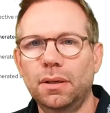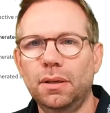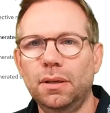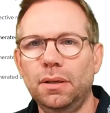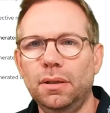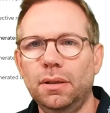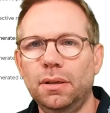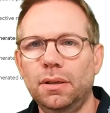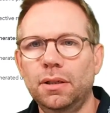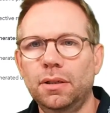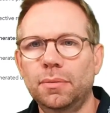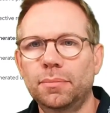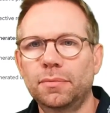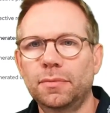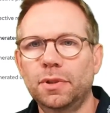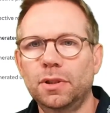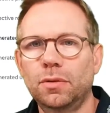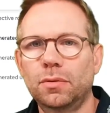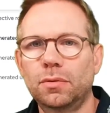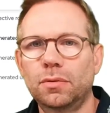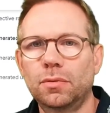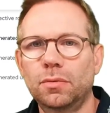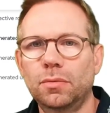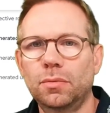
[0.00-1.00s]

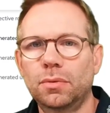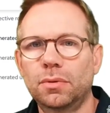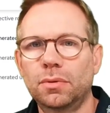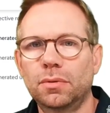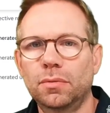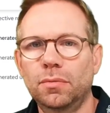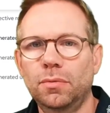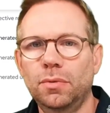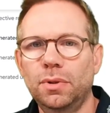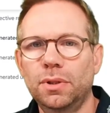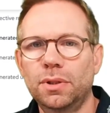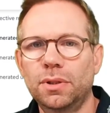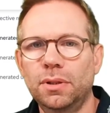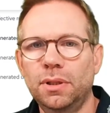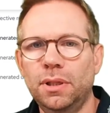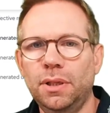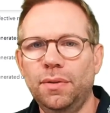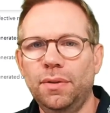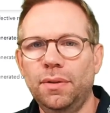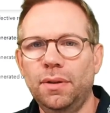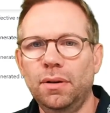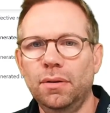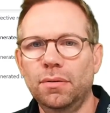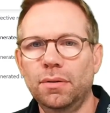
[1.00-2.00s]
We
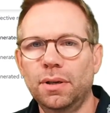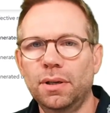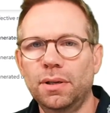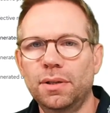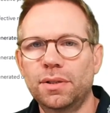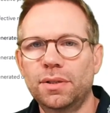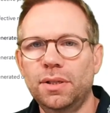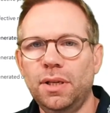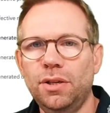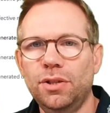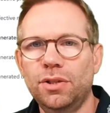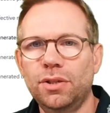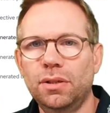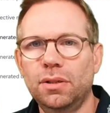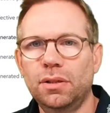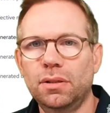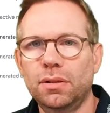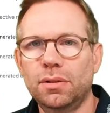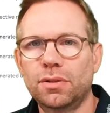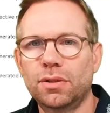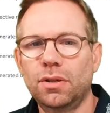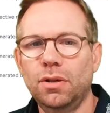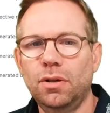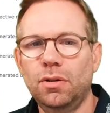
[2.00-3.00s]
need the organization
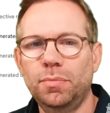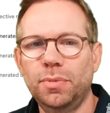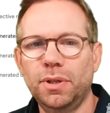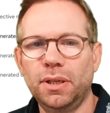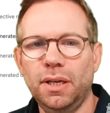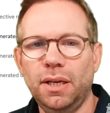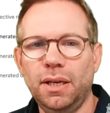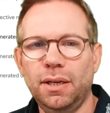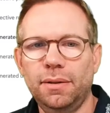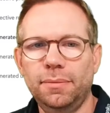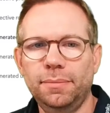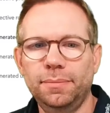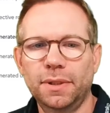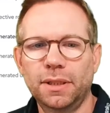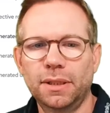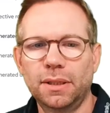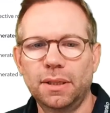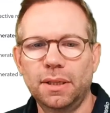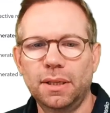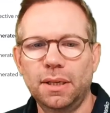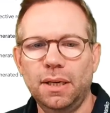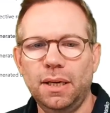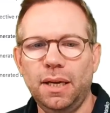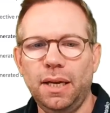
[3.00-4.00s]
scope again.
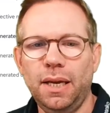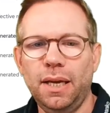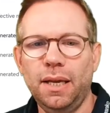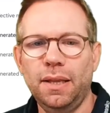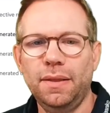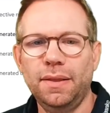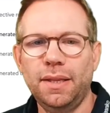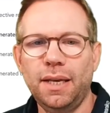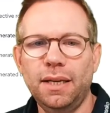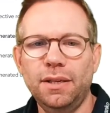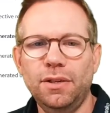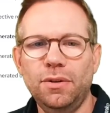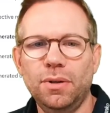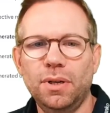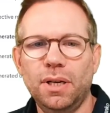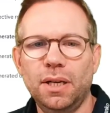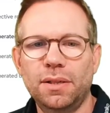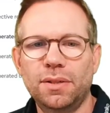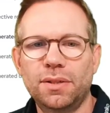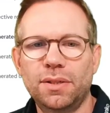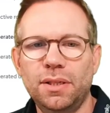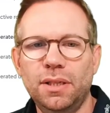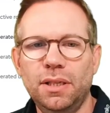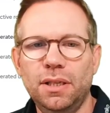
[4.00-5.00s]
And then you
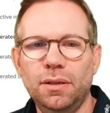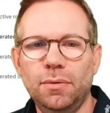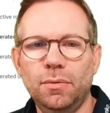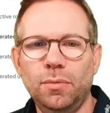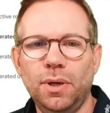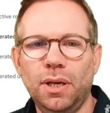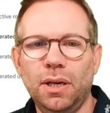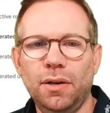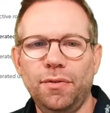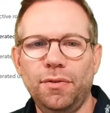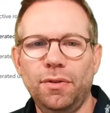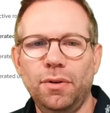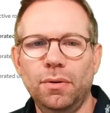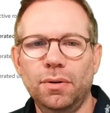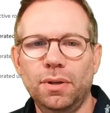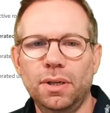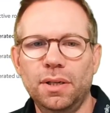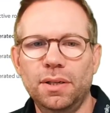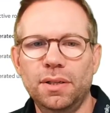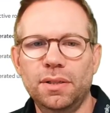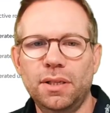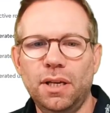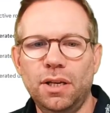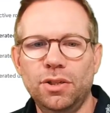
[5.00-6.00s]
can see we have the
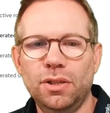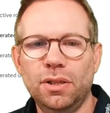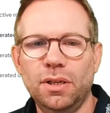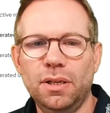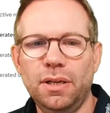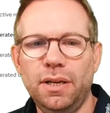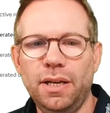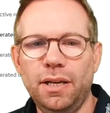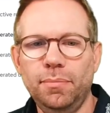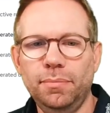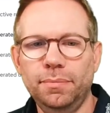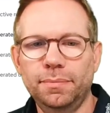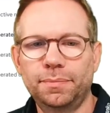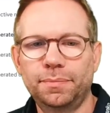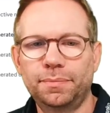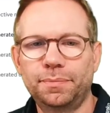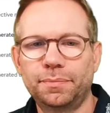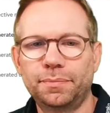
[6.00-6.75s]
organization claim